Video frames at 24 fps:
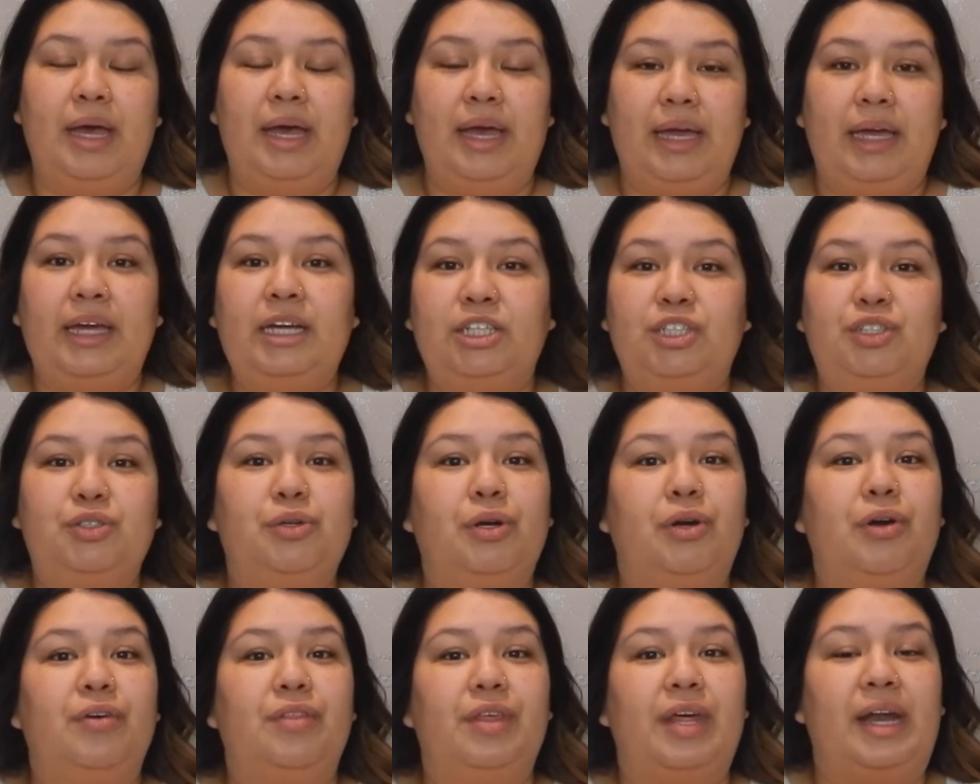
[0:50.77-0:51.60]

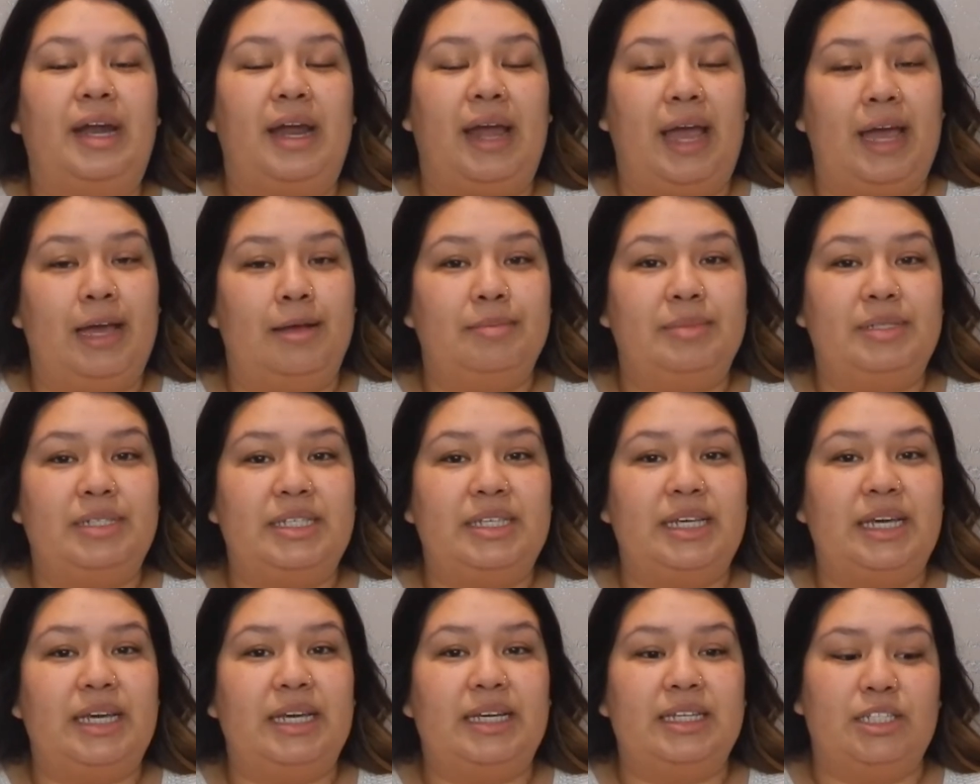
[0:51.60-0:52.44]
intro that I am
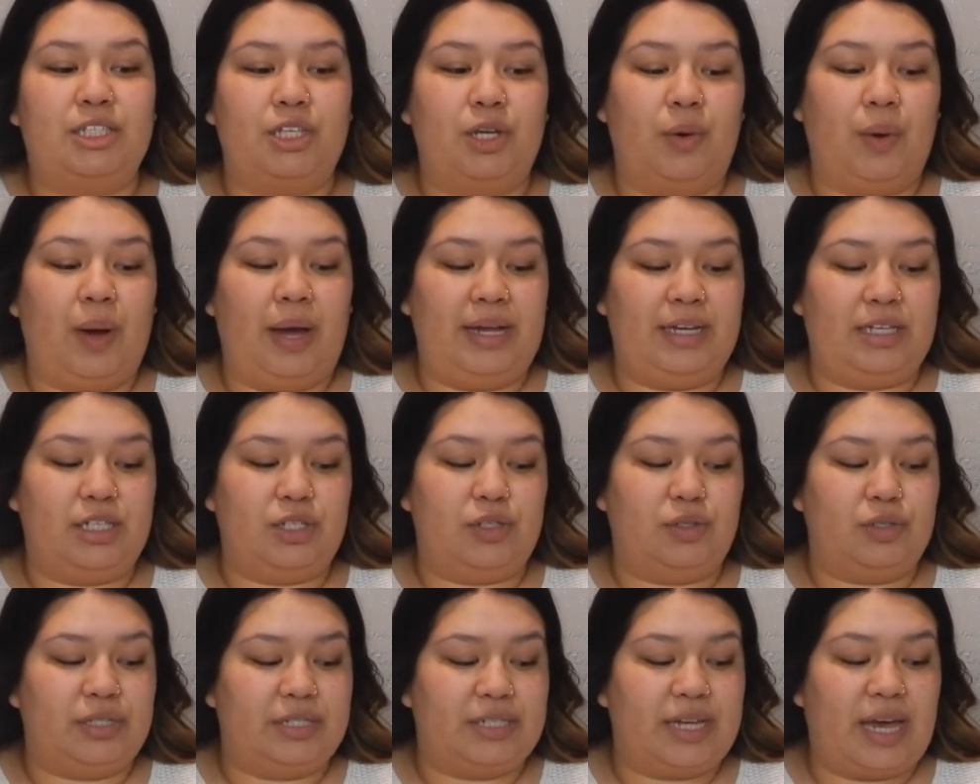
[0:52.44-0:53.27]
sick, so I
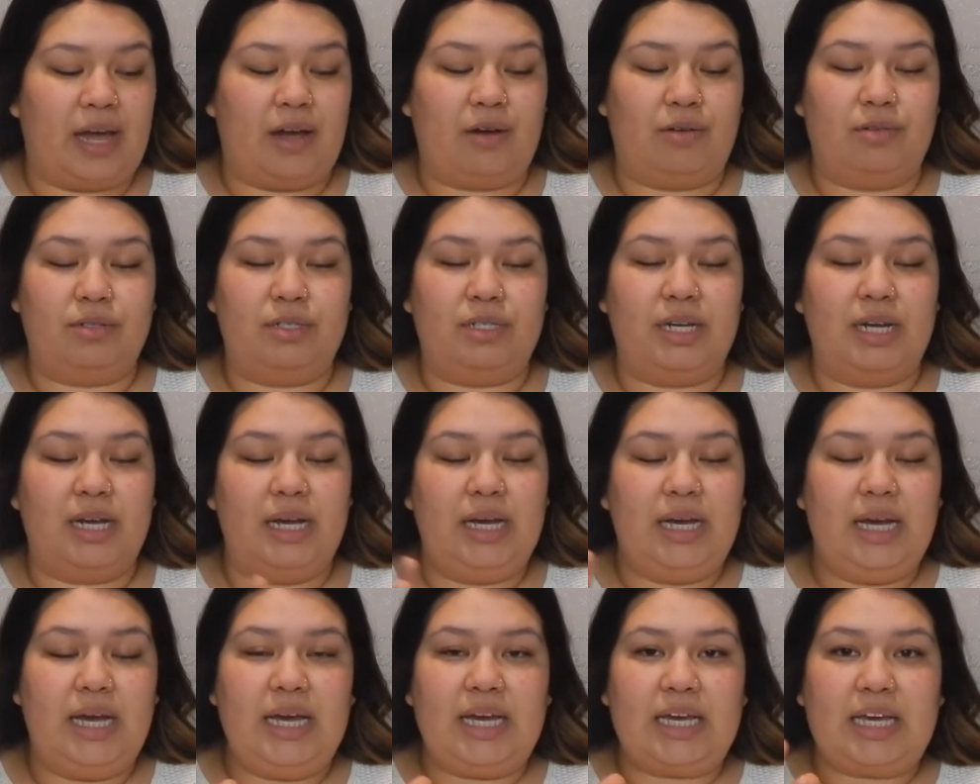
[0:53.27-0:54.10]
do sound
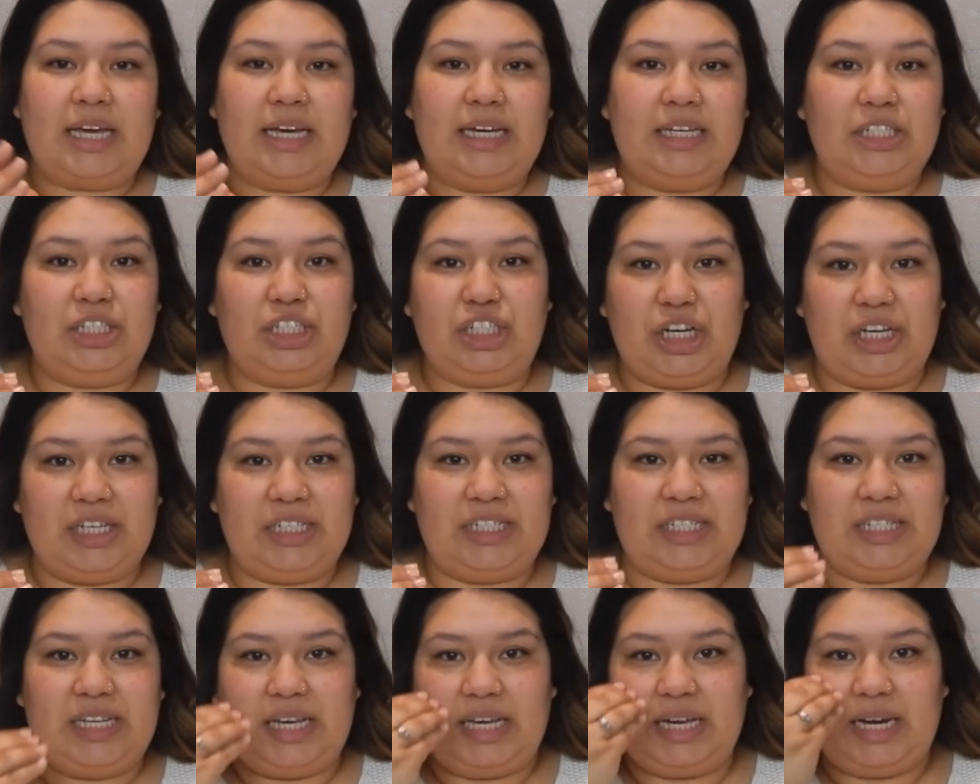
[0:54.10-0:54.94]

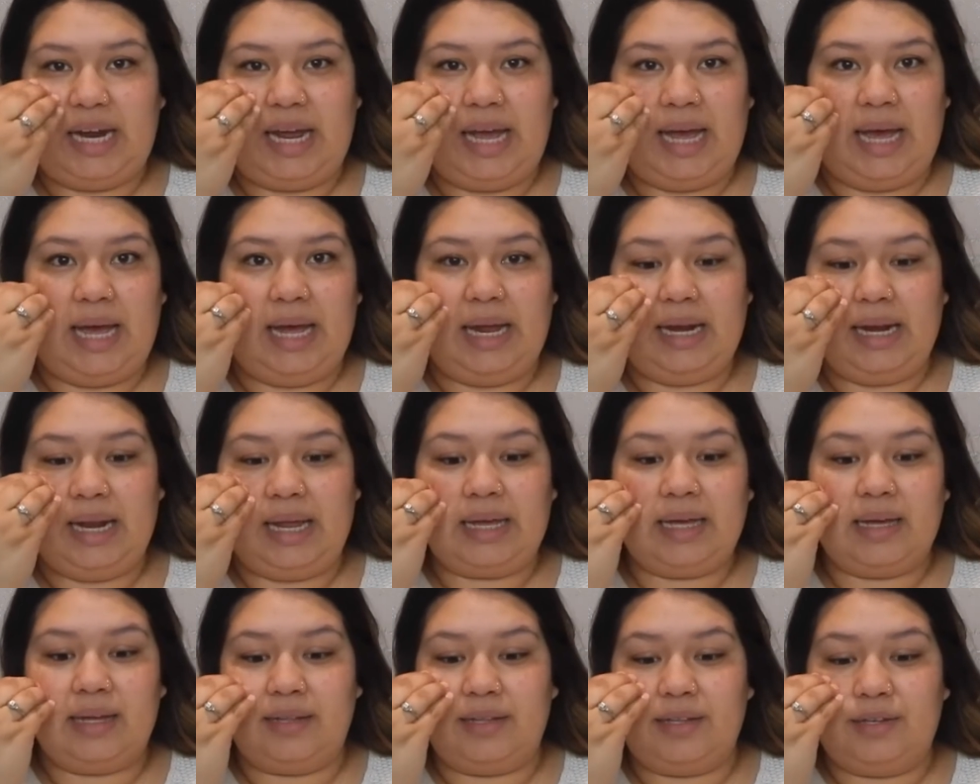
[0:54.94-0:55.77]
congested and
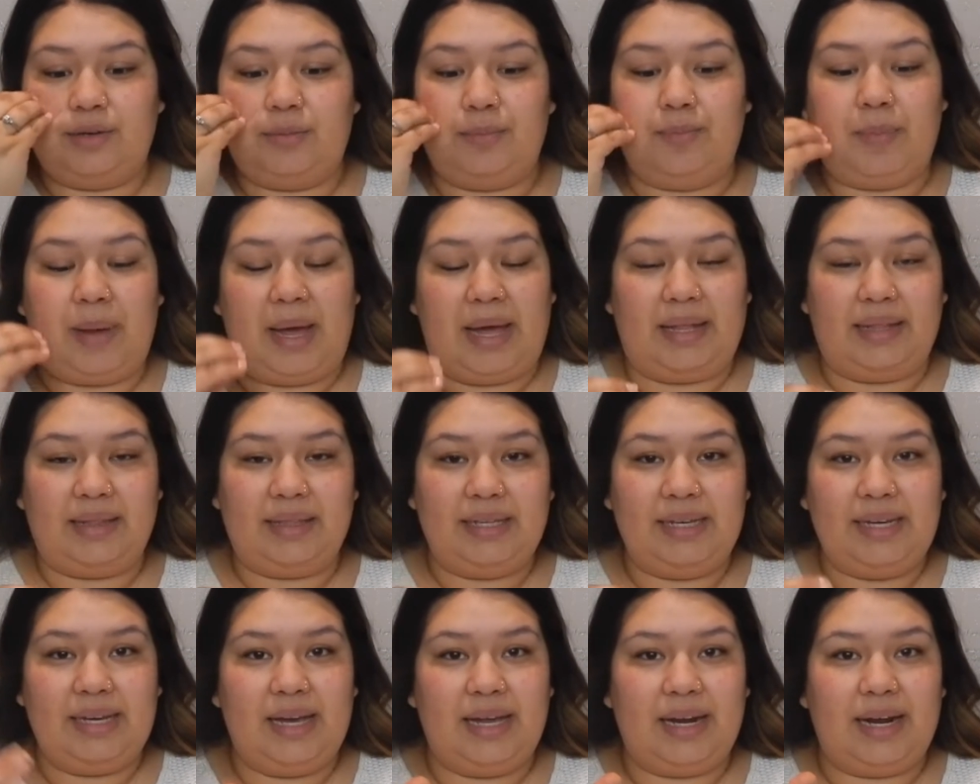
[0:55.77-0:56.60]
like a little
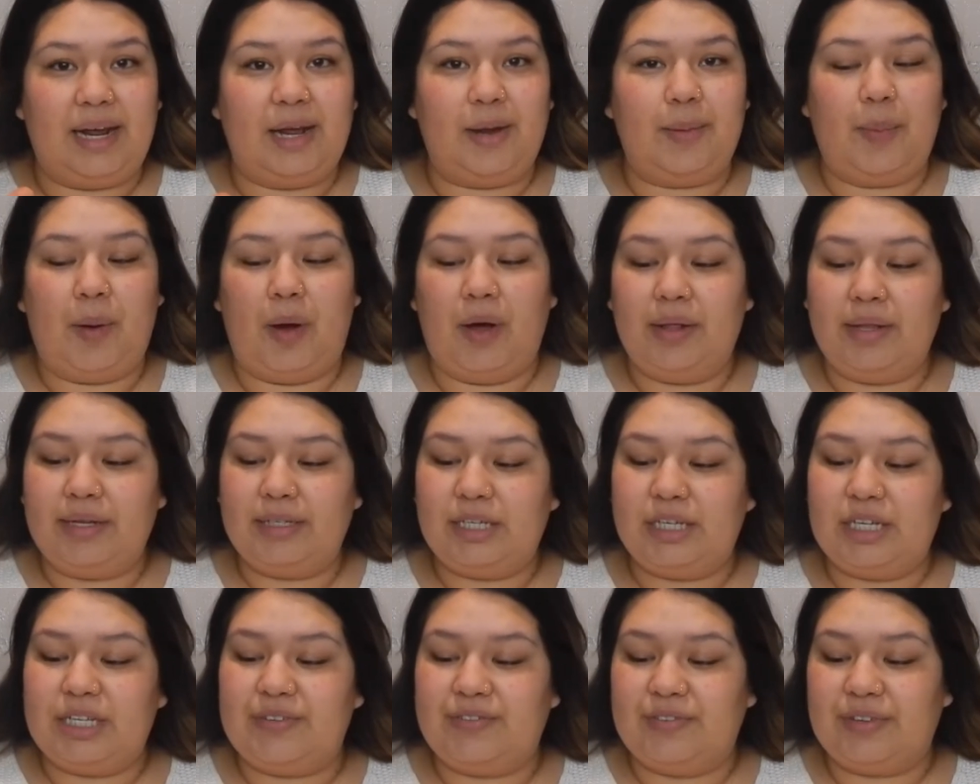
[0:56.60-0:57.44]
manly, and I
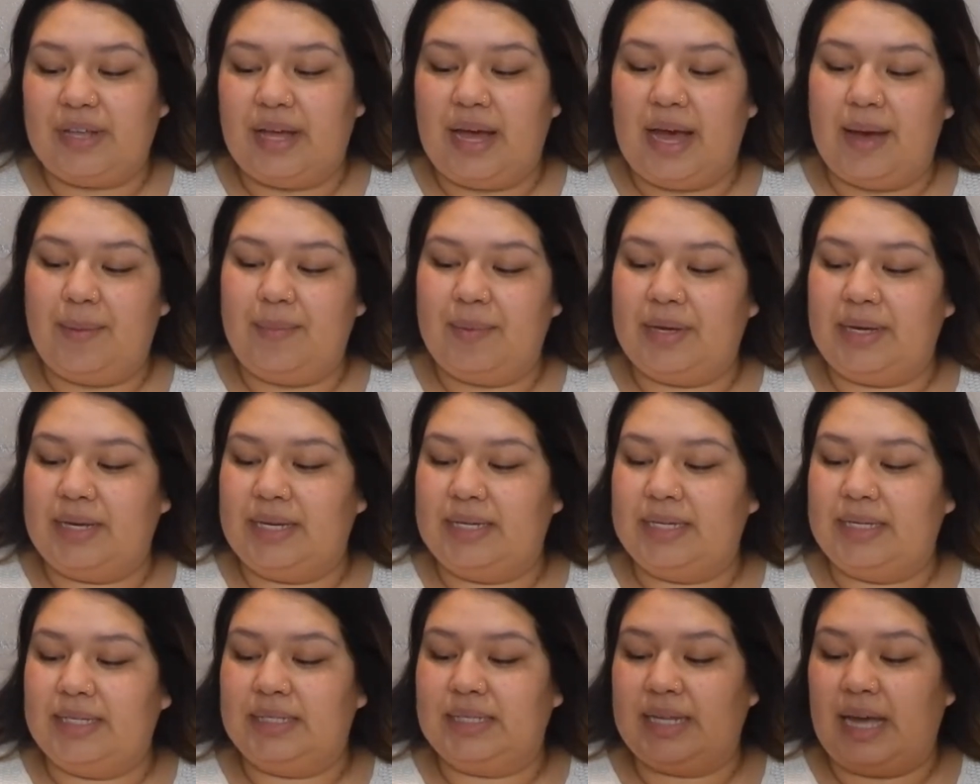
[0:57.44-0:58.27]
apologize for that
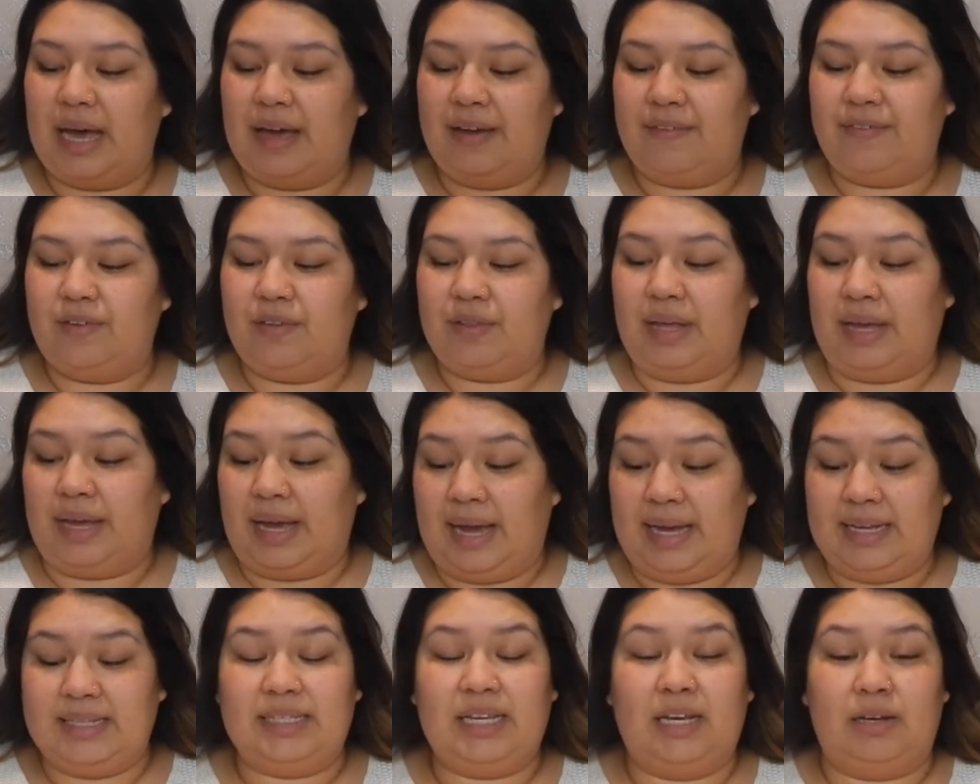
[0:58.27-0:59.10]
because I feel like
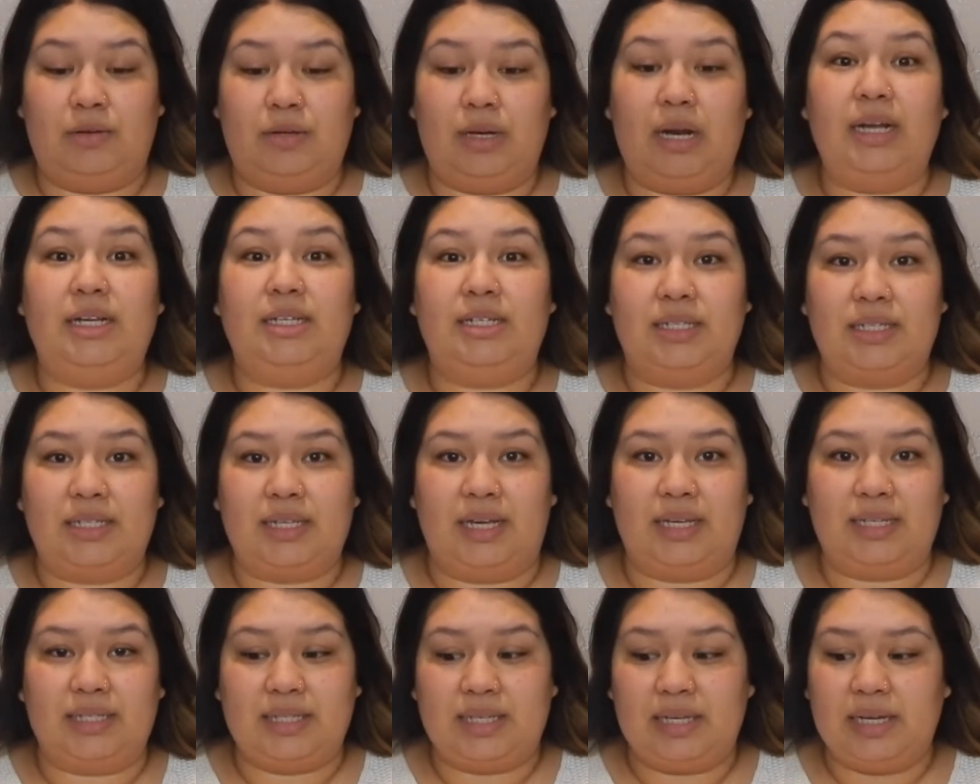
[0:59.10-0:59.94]
I sound
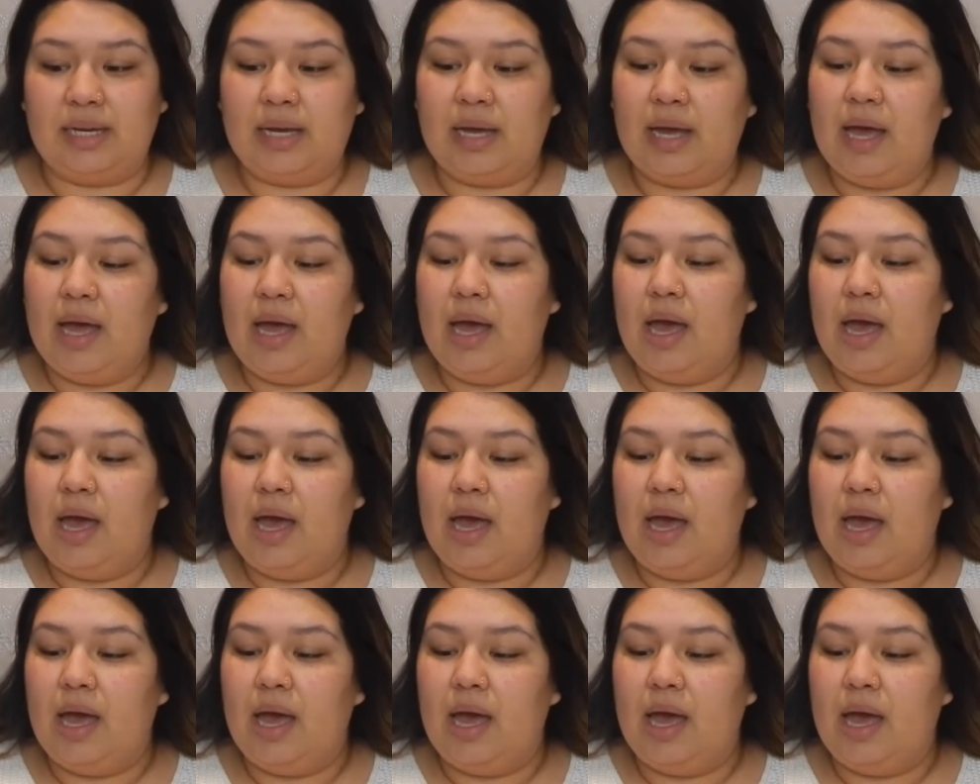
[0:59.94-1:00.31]
disgusting.